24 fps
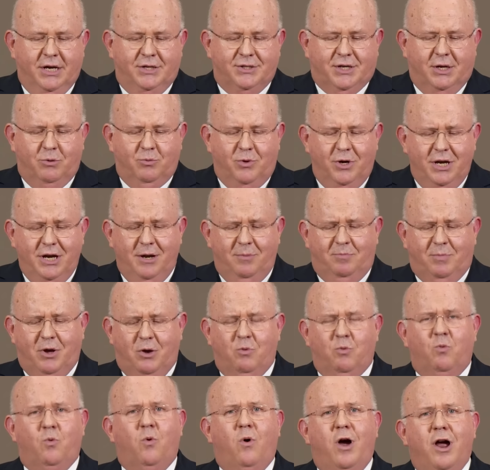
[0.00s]
See, wouldn't it be
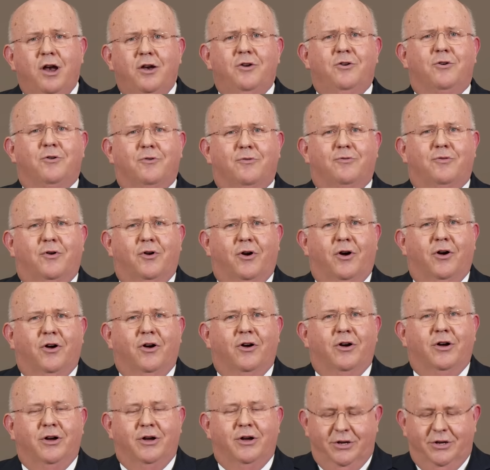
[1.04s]
wonderful
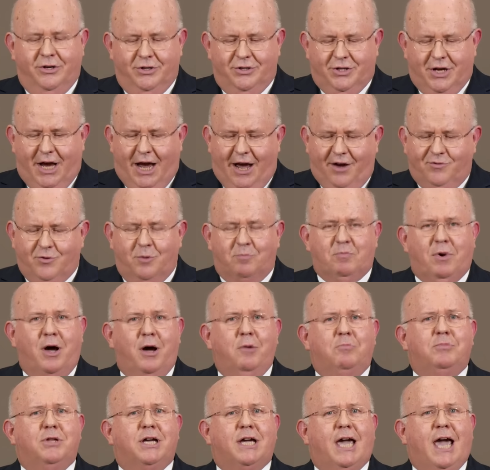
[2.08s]
to have a
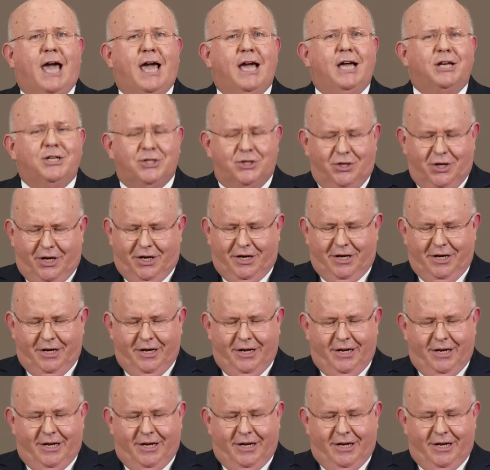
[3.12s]
publication